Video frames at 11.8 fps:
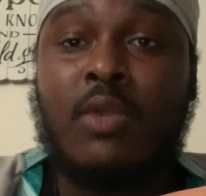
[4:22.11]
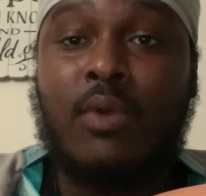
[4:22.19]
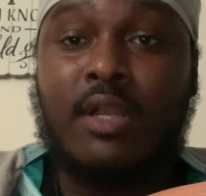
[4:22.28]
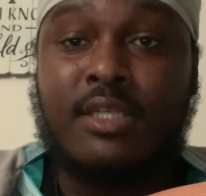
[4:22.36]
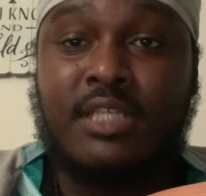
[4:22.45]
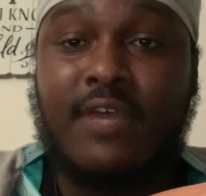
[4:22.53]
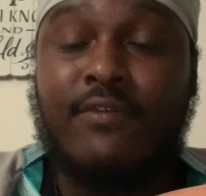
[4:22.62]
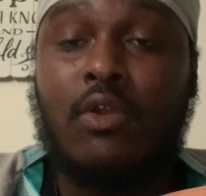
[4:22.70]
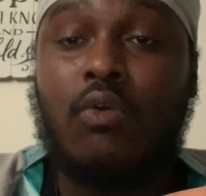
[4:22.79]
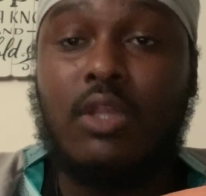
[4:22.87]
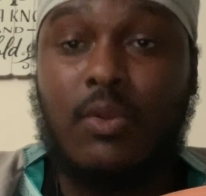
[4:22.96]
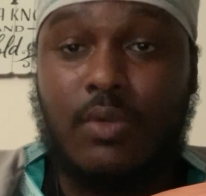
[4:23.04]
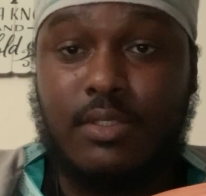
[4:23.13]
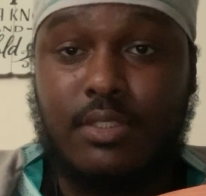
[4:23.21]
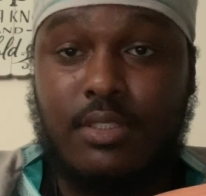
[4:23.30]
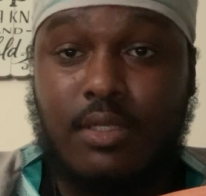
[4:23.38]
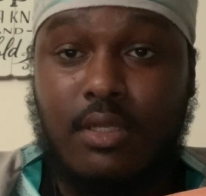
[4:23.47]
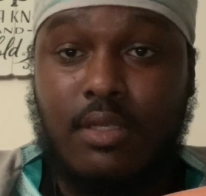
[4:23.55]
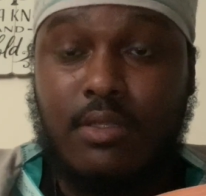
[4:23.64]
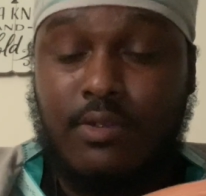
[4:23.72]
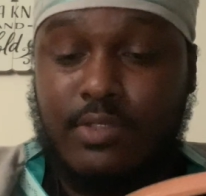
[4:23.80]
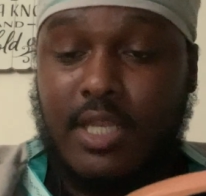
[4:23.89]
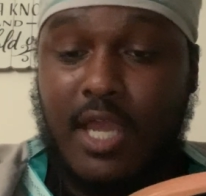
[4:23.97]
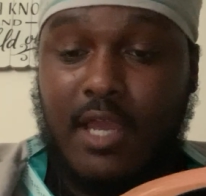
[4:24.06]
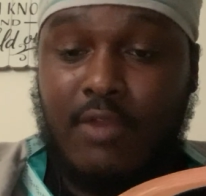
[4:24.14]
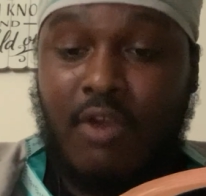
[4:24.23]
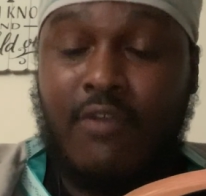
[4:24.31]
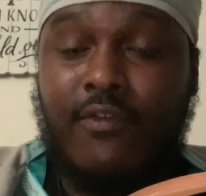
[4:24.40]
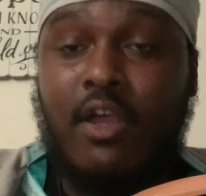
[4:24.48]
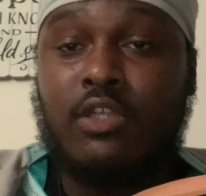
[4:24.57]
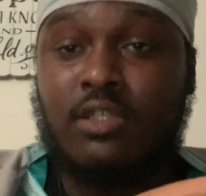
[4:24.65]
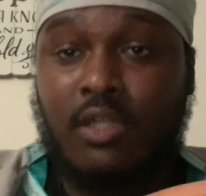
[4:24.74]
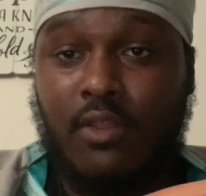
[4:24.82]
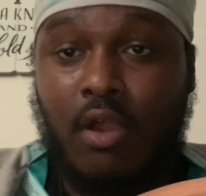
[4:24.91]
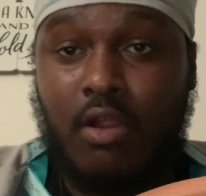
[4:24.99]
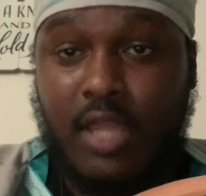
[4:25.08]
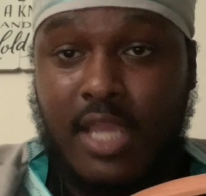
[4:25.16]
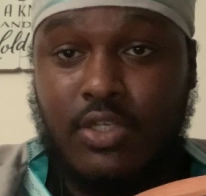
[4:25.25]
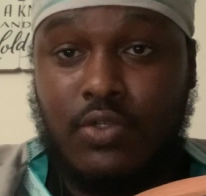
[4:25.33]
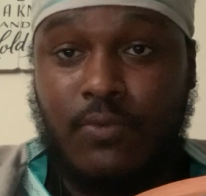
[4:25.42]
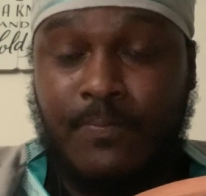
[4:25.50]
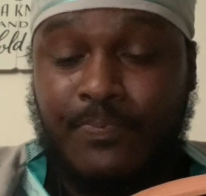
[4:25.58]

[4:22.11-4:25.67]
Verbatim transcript: he wanted the seven holy ones see that? And Raphael's another archangel.